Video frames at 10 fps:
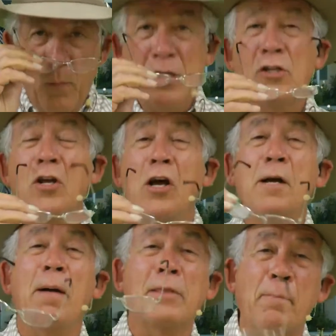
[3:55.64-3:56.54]
When you talk
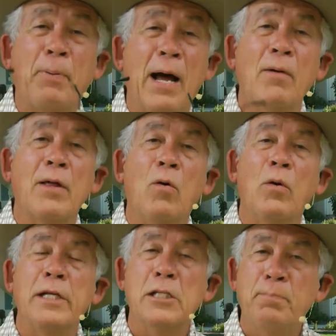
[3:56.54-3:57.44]
about the power of the
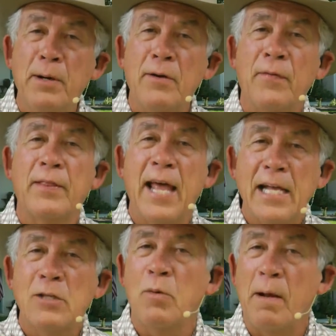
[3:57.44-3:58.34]
Holy Spirit,
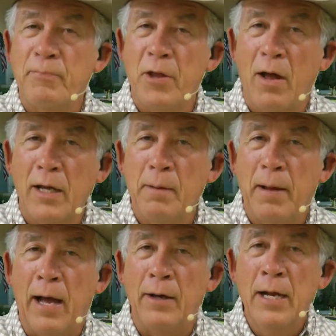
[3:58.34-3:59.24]
that's what I'm talking
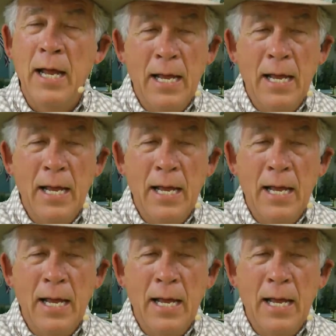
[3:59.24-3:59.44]
about.